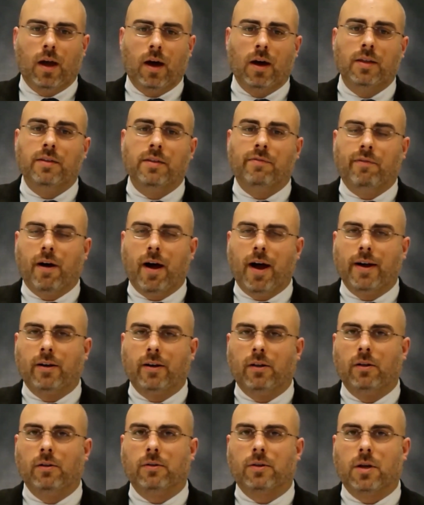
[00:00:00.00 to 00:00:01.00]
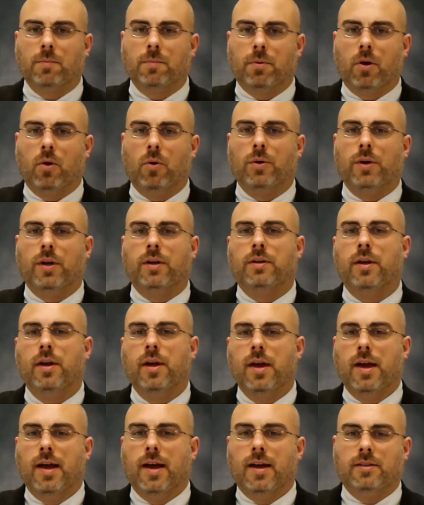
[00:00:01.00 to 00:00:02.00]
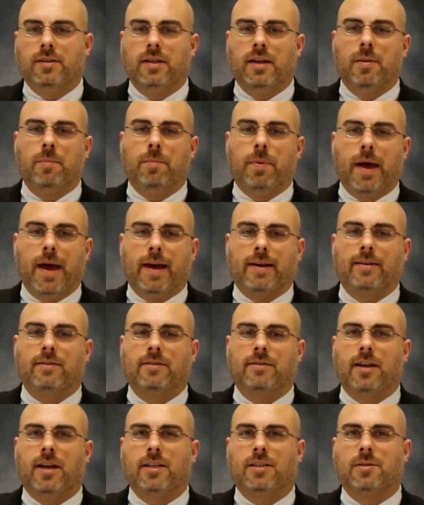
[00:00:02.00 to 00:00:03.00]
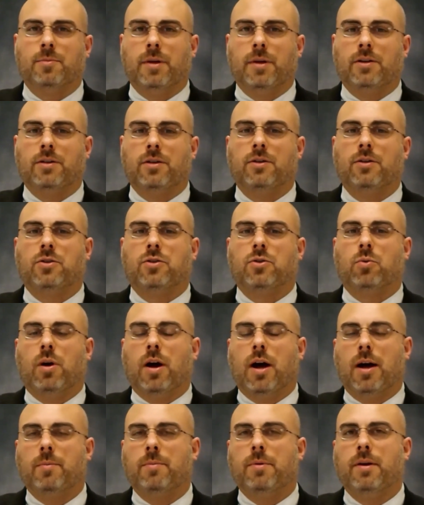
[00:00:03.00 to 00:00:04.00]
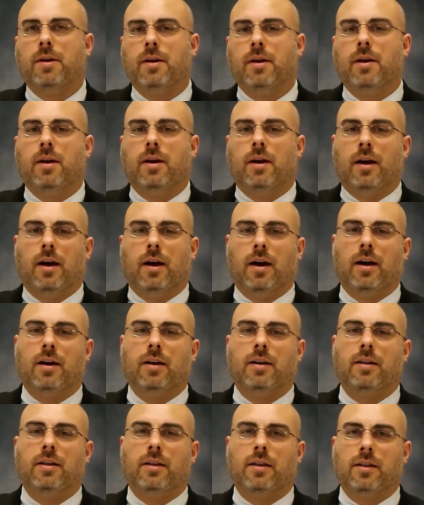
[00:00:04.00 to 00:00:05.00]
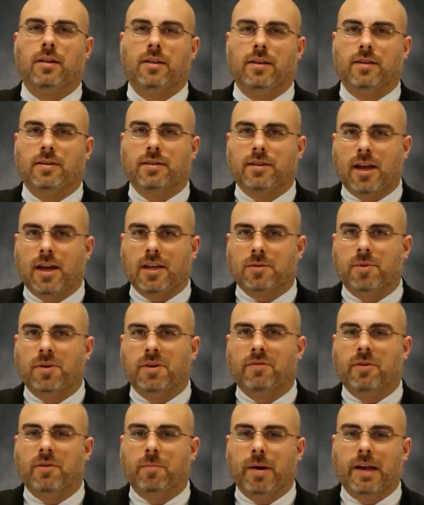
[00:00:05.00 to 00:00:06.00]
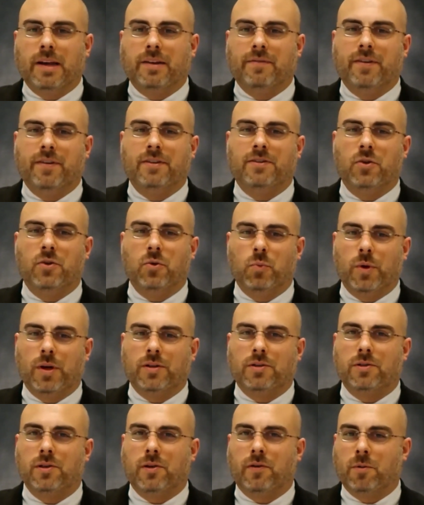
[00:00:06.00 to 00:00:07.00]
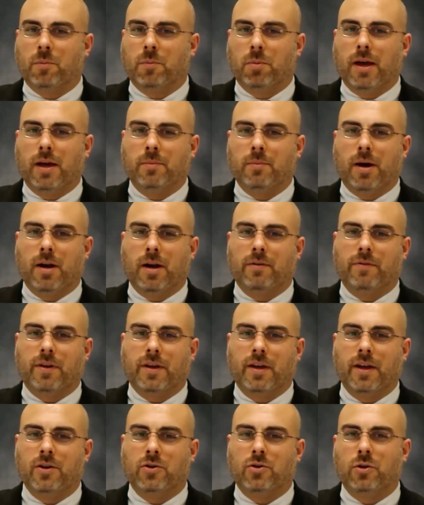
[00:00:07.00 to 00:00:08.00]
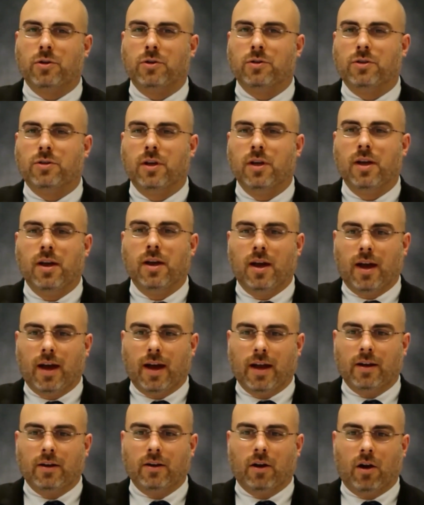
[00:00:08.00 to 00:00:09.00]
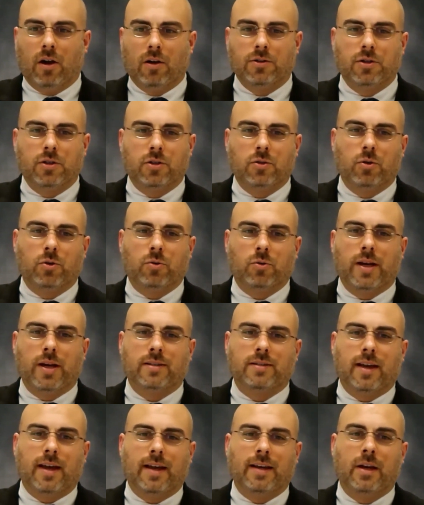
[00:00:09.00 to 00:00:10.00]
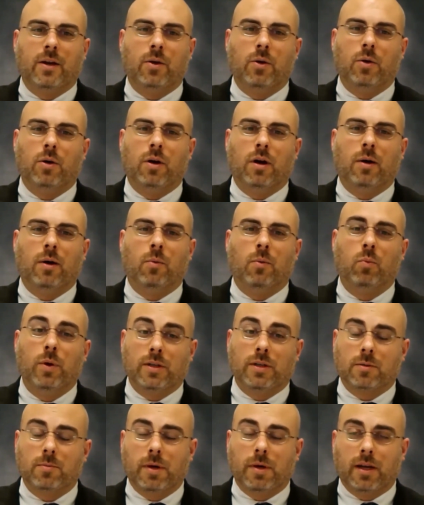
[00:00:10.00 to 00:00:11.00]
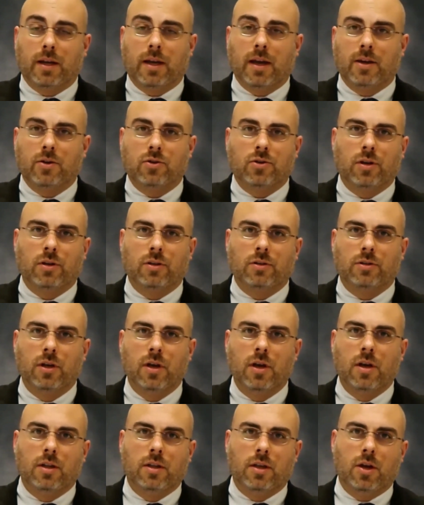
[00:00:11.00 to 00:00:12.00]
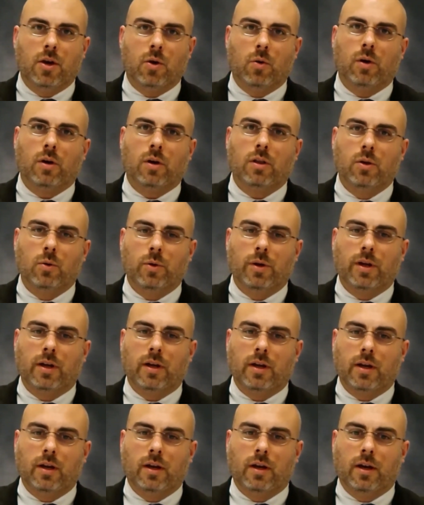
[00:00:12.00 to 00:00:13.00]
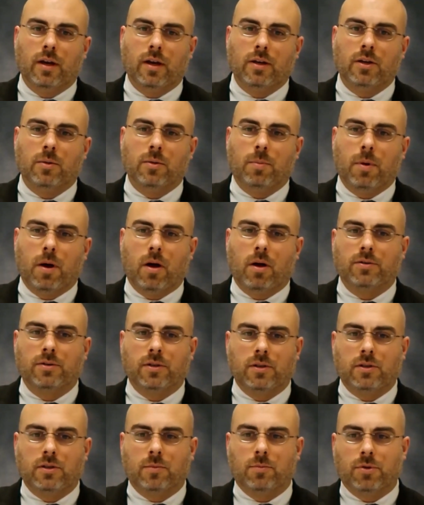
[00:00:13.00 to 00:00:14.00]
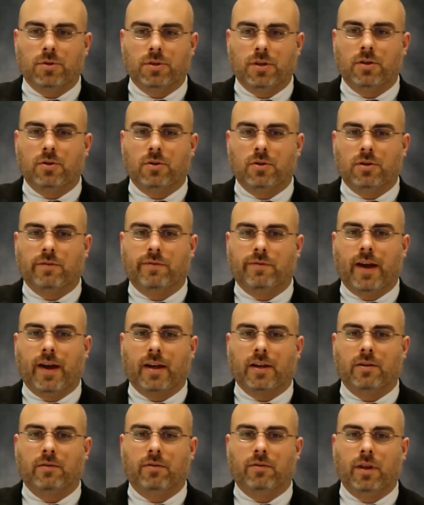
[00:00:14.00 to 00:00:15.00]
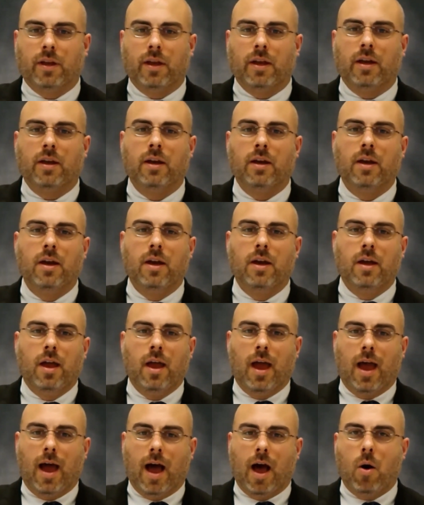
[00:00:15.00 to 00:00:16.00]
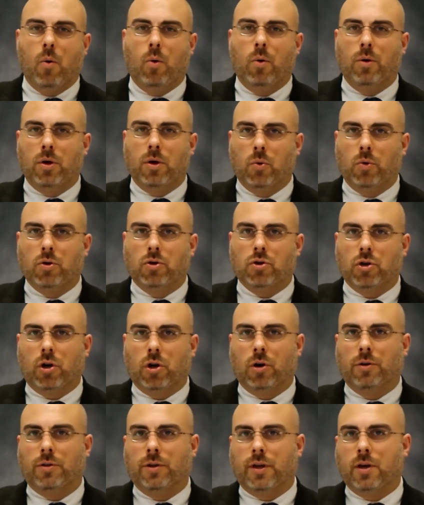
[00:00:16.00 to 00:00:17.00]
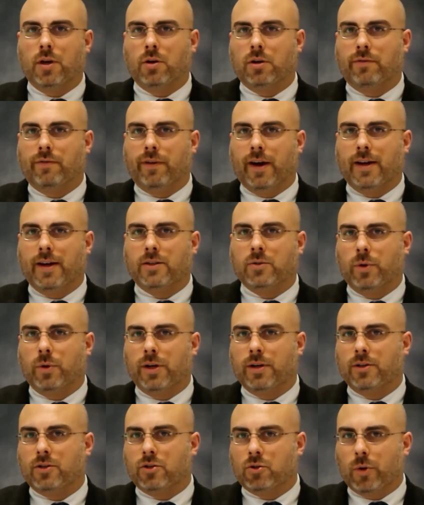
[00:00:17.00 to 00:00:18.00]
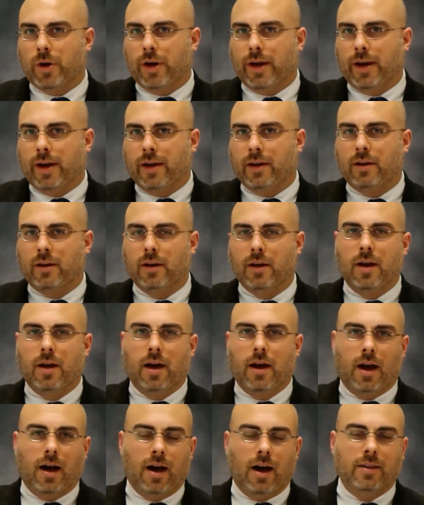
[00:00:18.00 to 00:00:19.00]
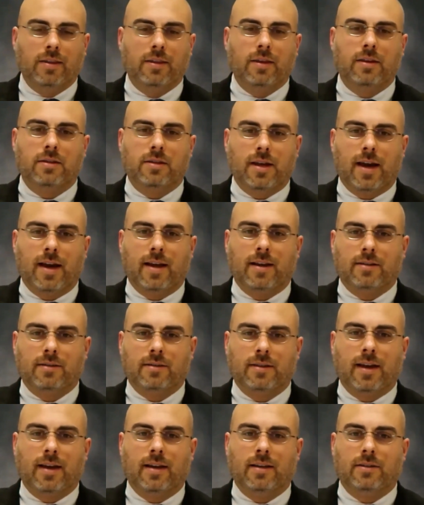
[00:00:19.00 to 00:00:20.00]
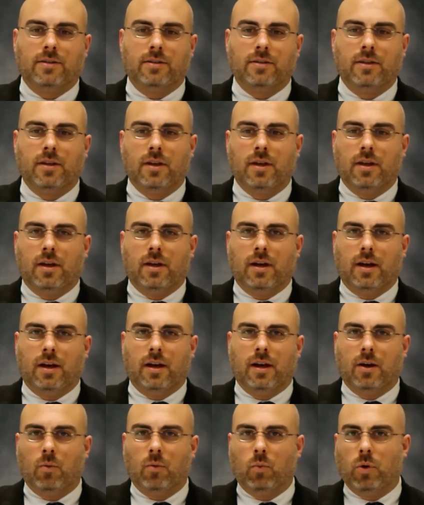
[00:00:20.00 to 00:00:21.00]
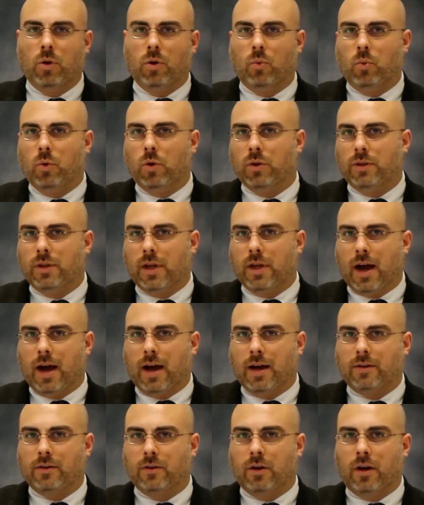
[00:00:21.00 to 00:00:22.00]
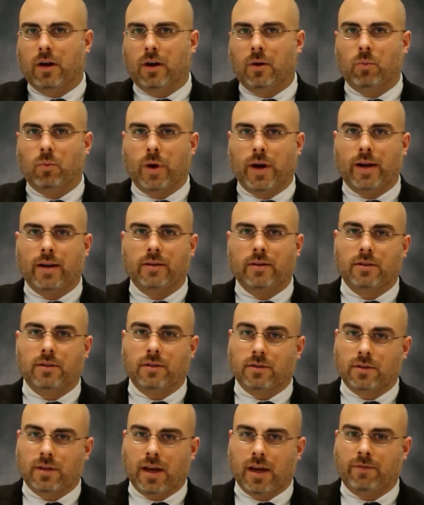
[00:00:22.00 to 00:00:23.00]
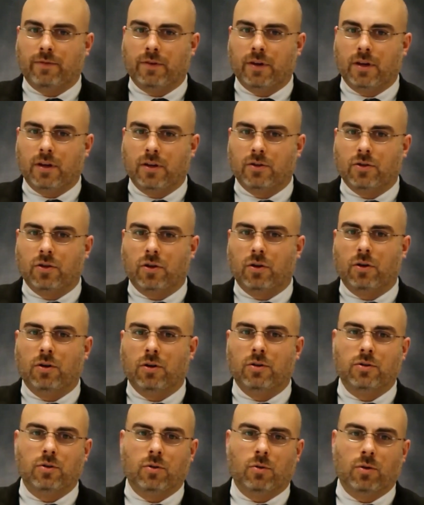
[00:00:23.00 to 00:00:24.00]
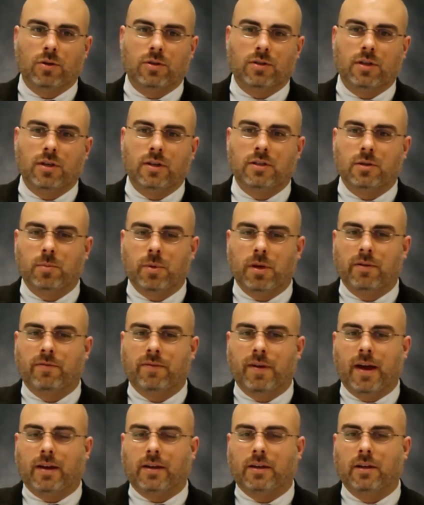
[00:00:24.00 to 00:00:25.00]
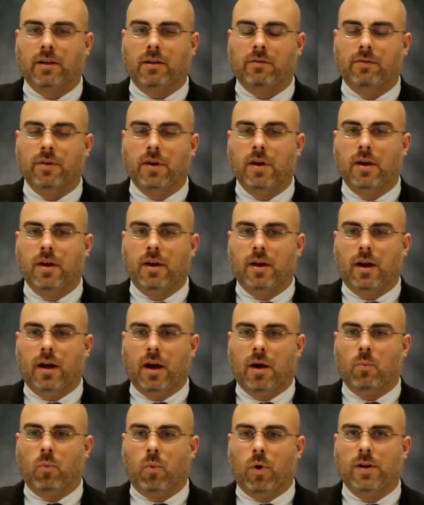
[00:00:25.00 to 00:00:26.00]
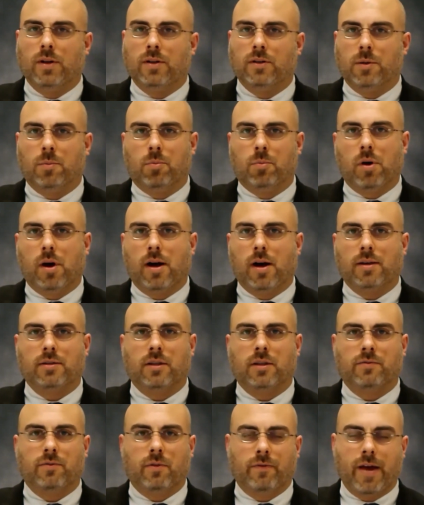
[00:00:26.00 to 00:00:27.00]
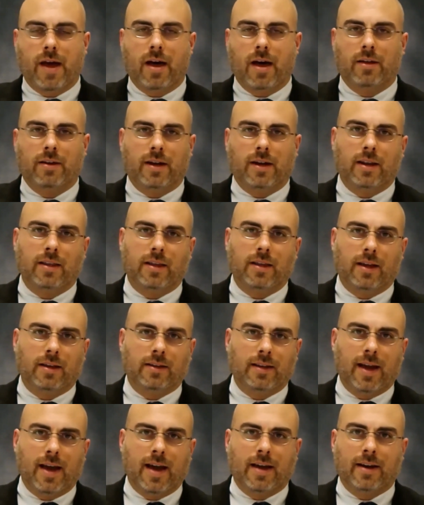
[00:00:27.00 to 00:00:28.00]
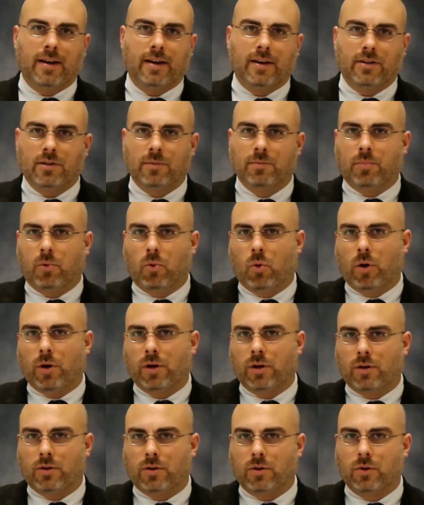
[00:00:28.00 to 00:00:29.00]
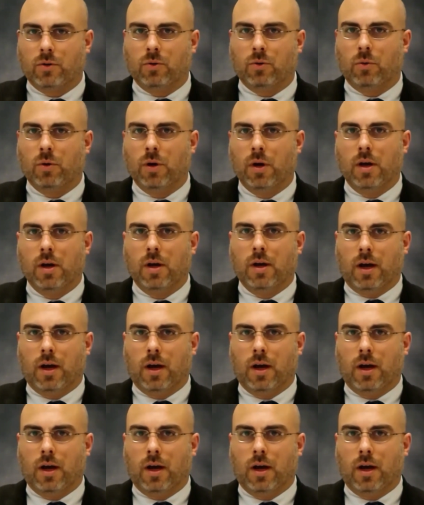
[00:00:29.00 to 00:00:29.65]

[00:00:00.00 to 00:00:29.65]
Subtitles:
And the final component is an impact assessment to describe the assessment of the benefits and risks of the planned modifications, and also to address any risk mitigations that you're including in your policies and procedures. Effectively, how will you ensure that your device, when it is trained on these data sets, will not raise safety concerns or cease to be effective? What is the process for validating that data? And it's important to